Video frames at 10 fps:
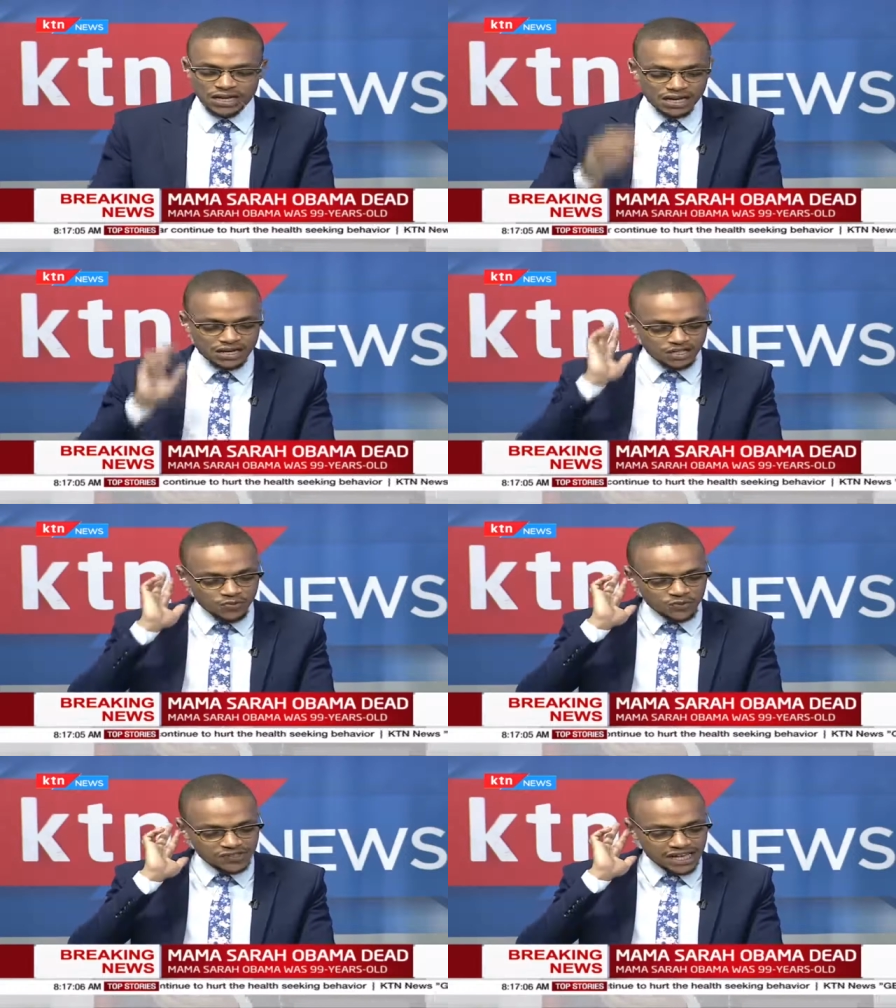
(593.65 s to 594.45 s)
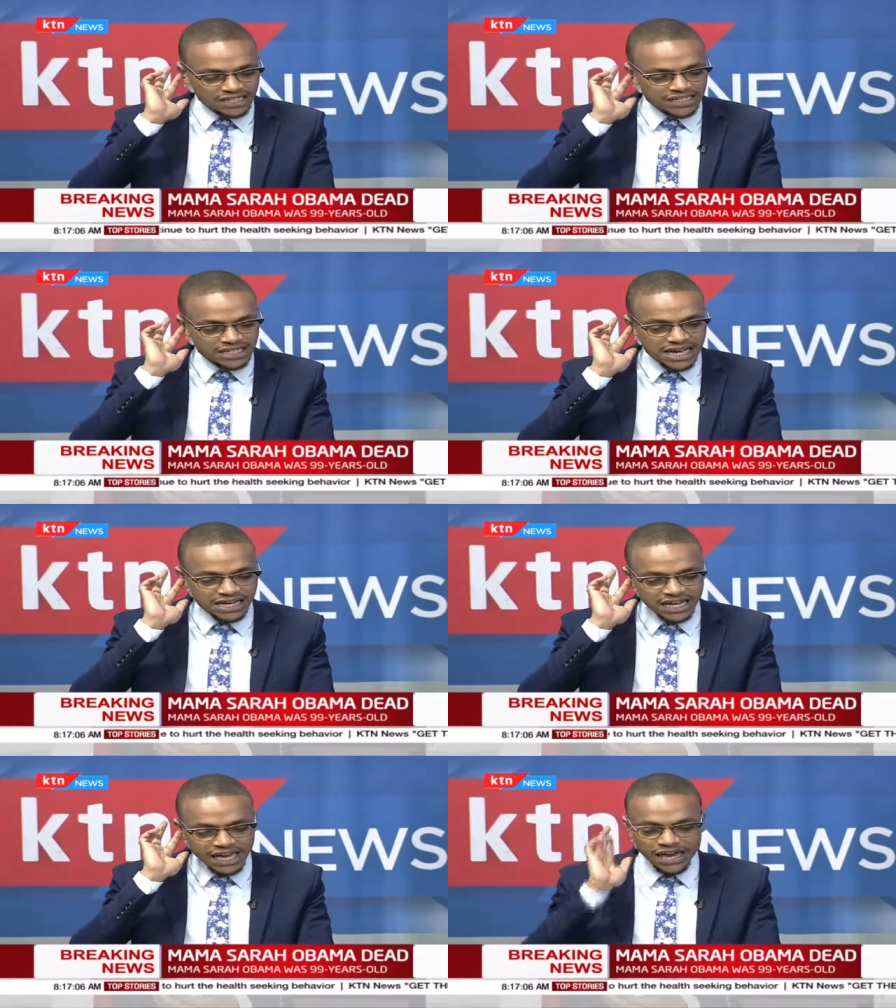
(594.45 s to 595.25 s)
Uh, she was
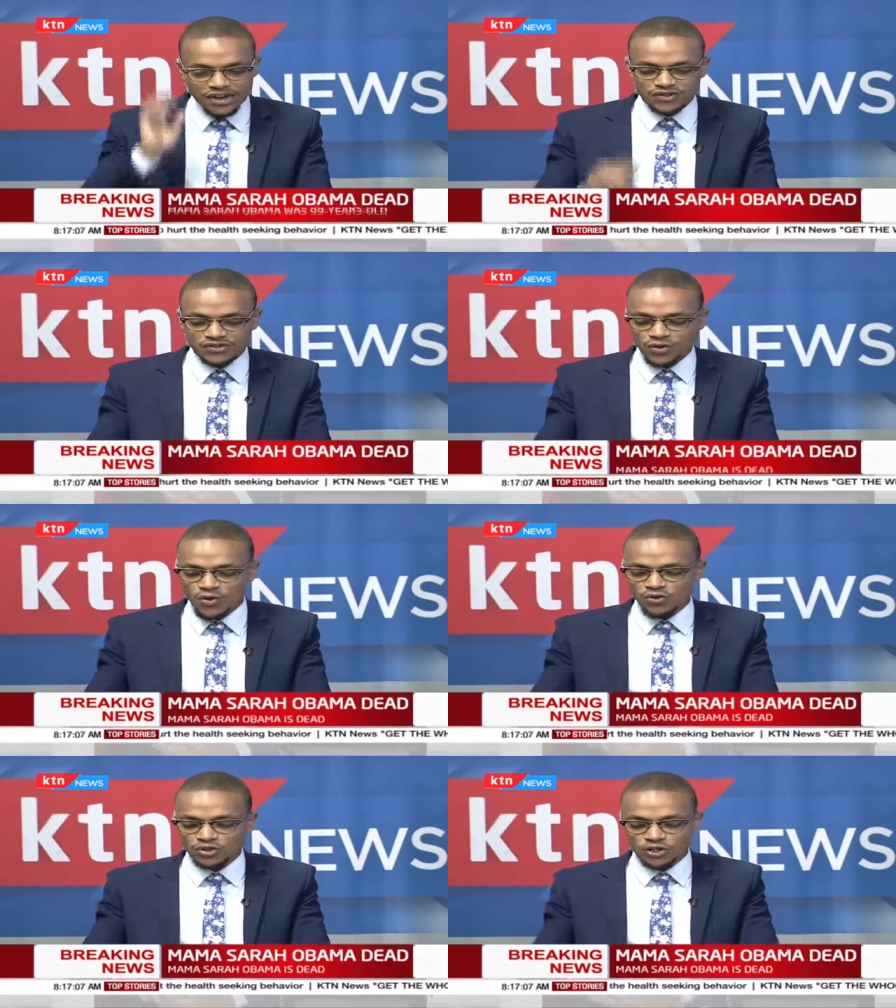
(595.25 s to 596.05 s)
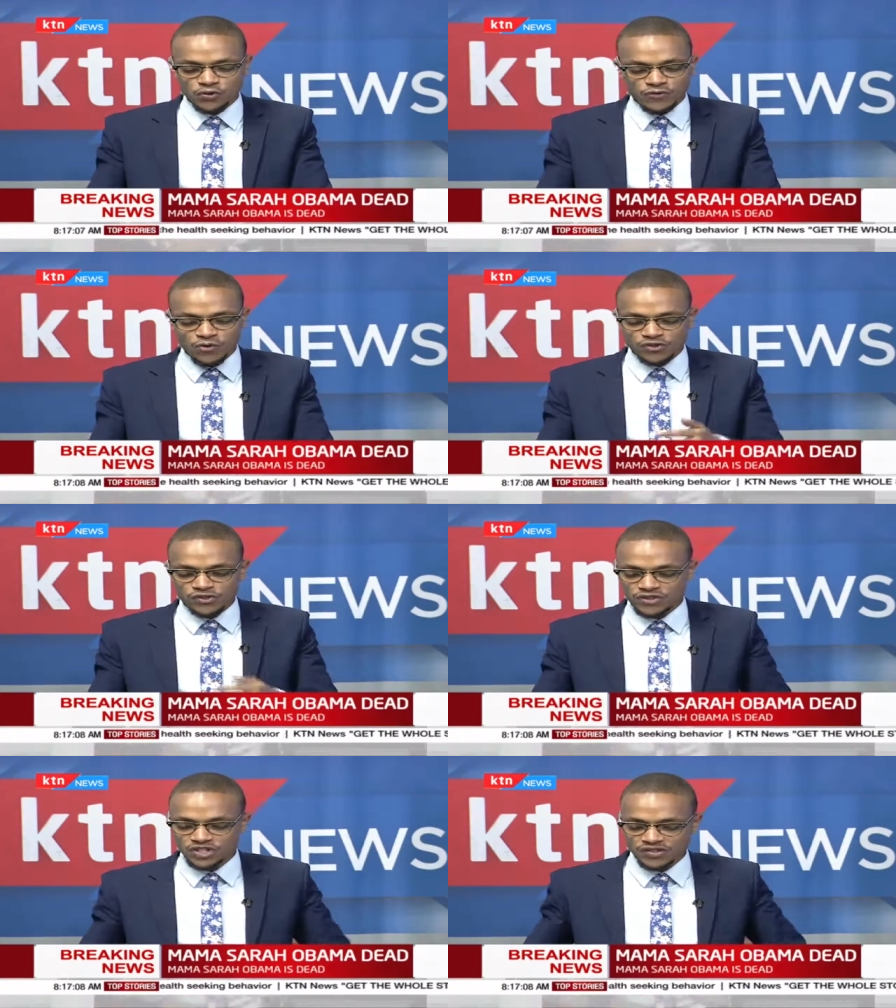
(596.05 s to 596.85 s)
99 years old, and of
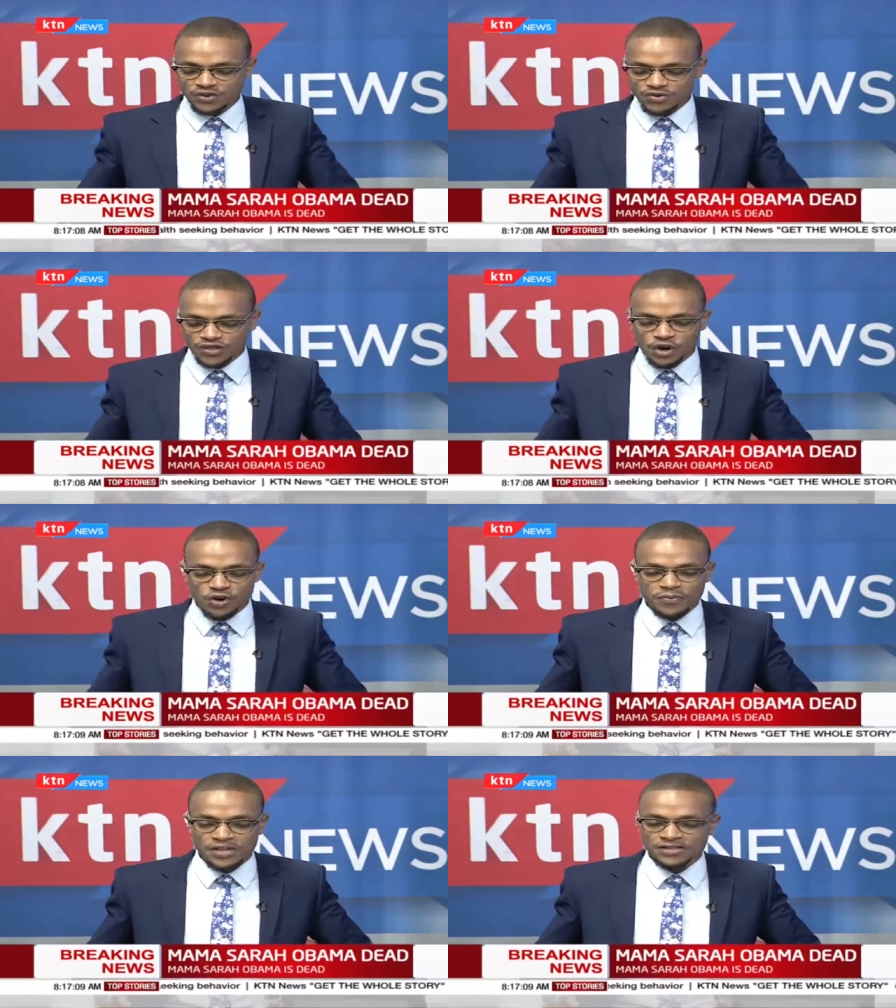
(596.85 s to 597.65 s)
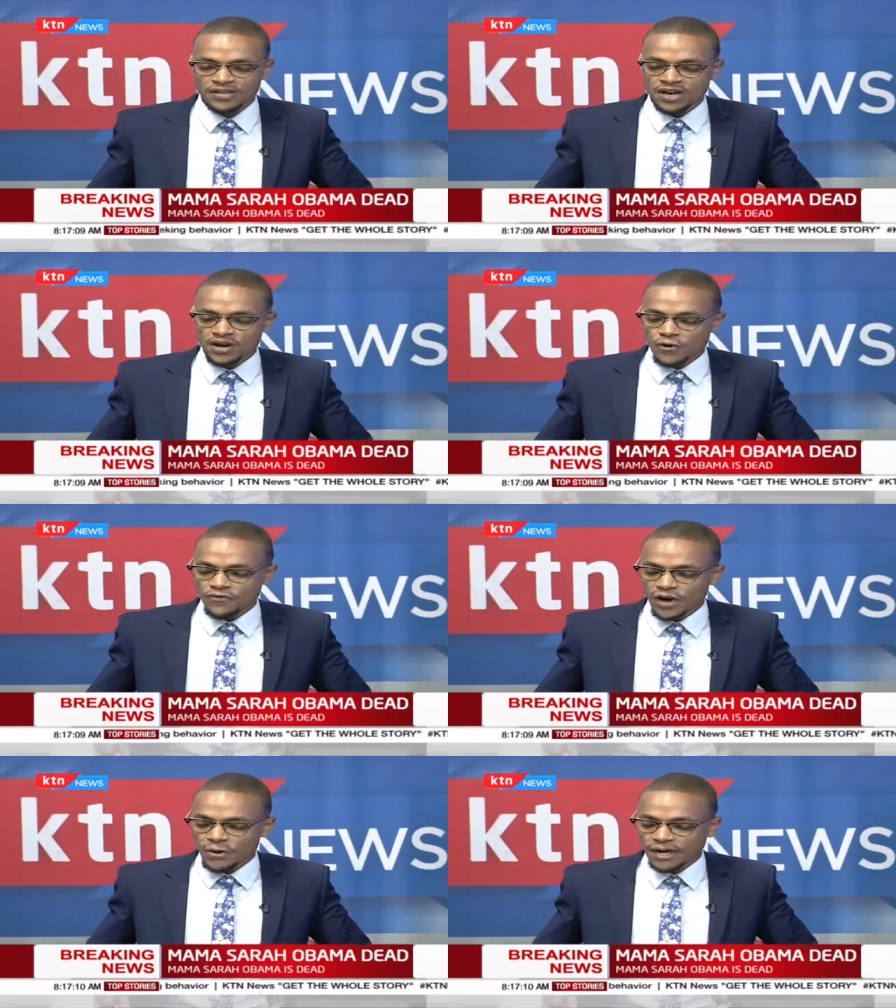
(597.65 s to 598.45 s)
course, we just got the comments
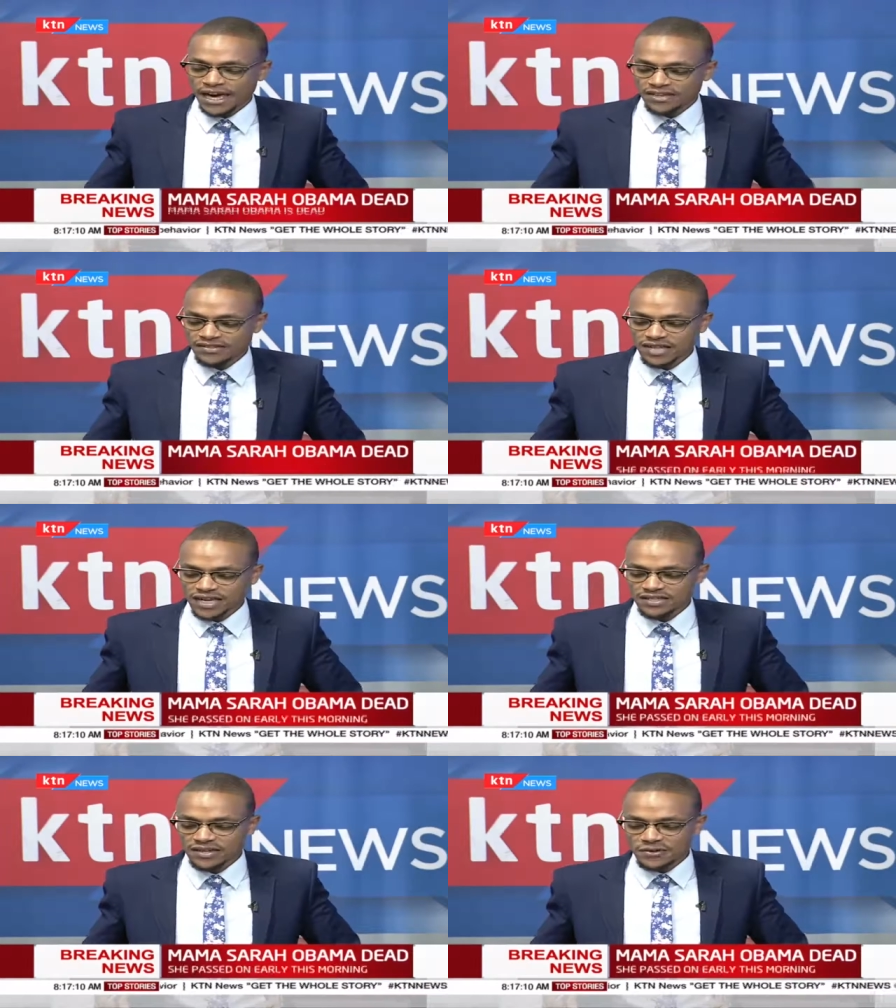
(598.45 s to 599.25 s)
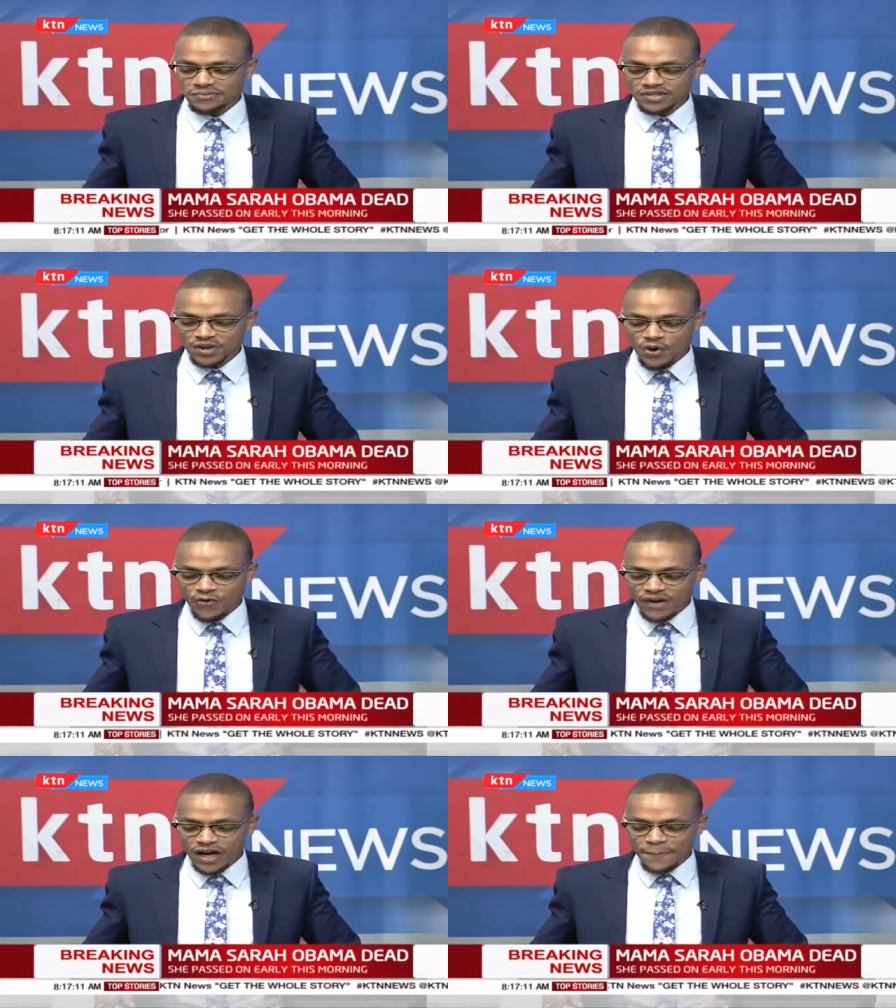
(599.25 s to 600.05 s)
of our guest in terms
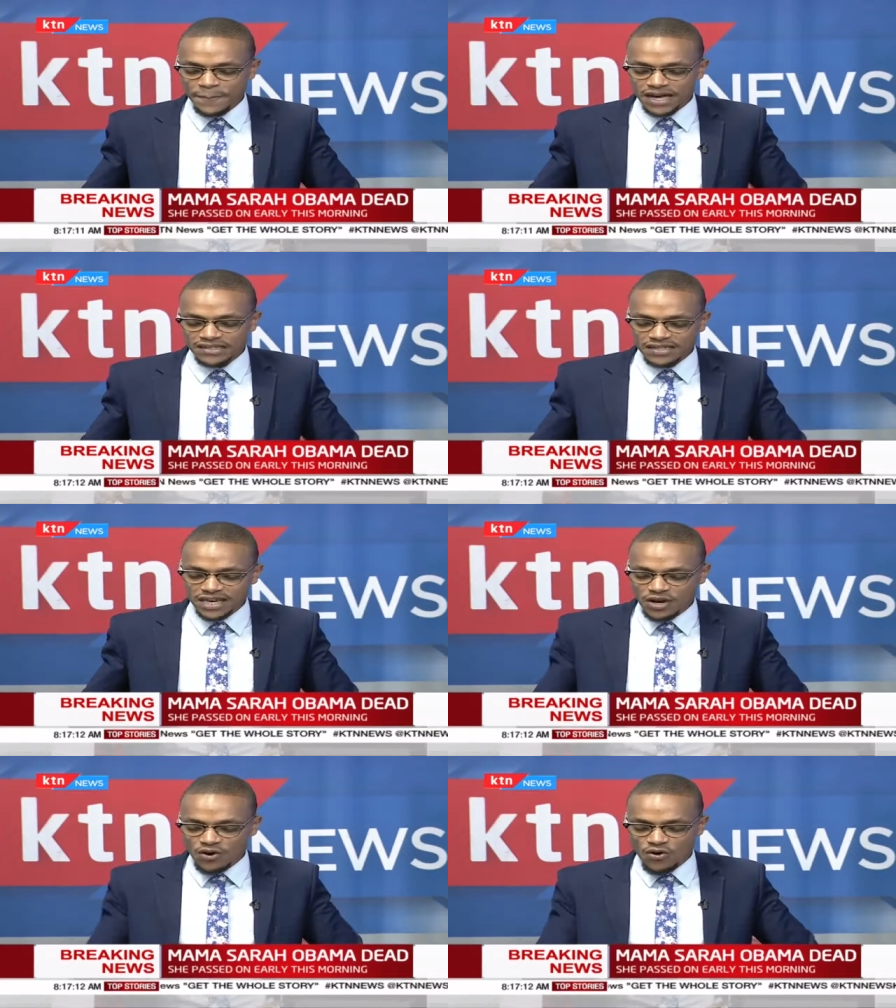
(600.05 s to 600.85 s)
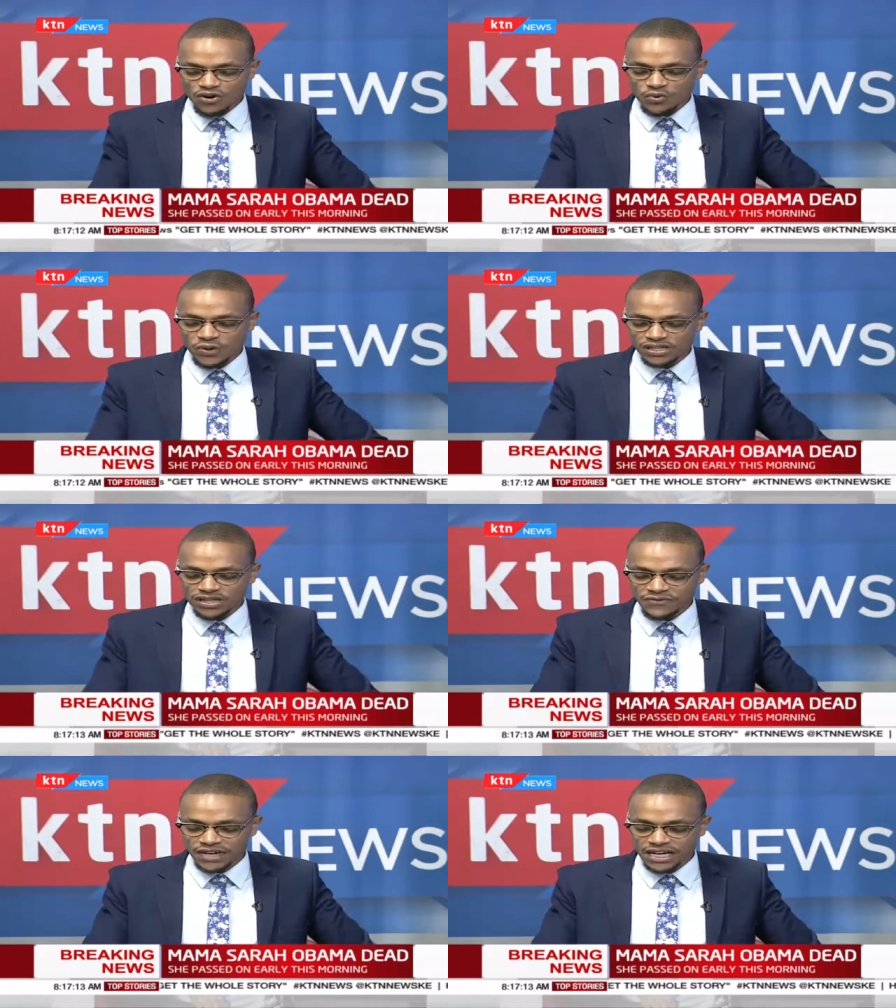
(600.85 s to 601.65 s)
of her passing on. We'll
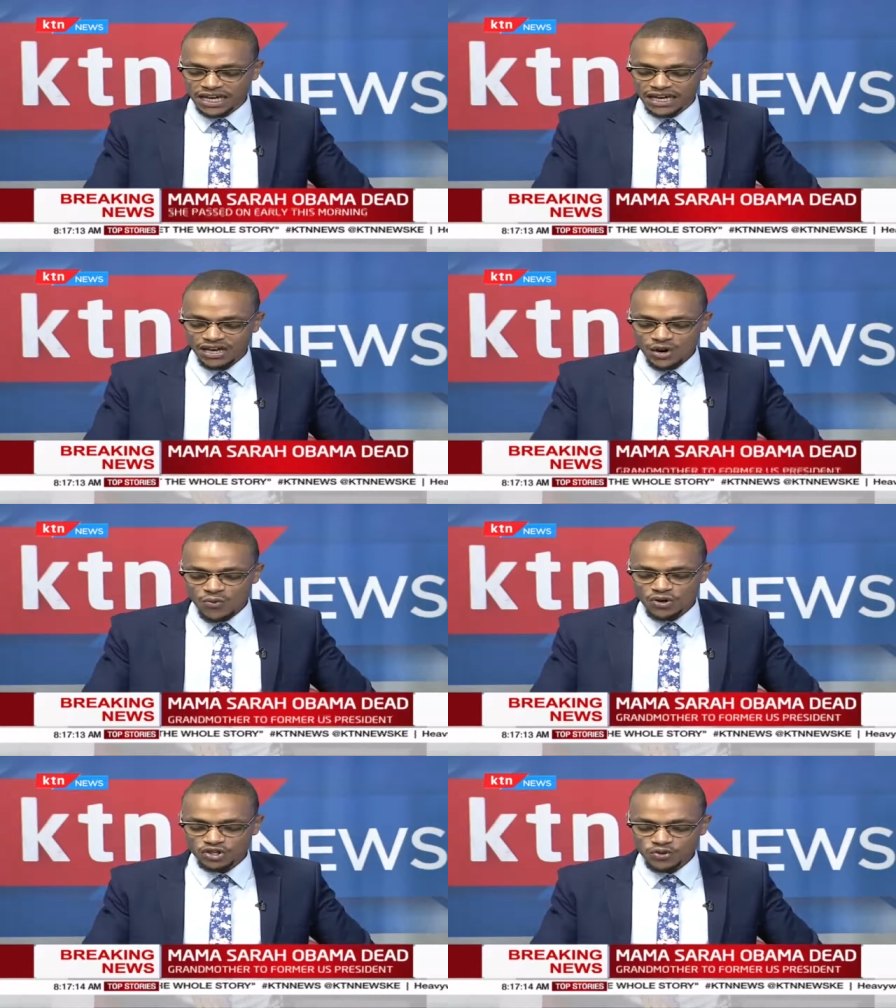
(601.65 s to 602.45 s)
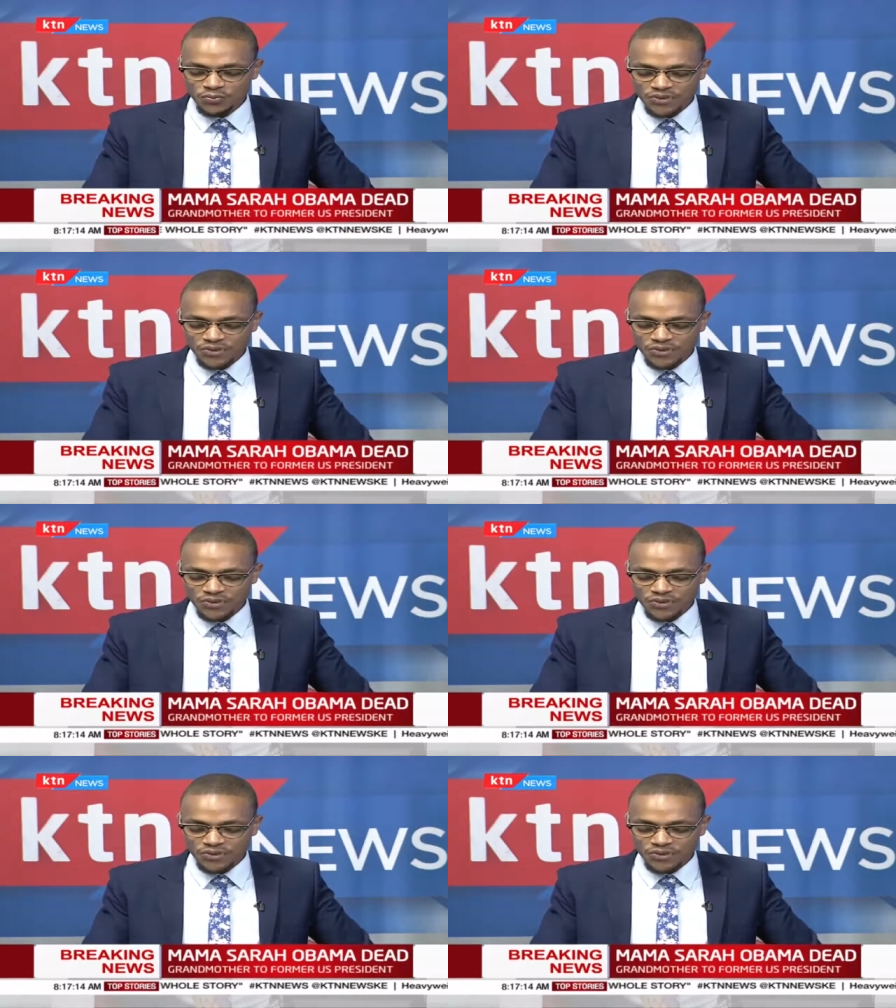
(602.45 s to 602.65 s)
definitely want to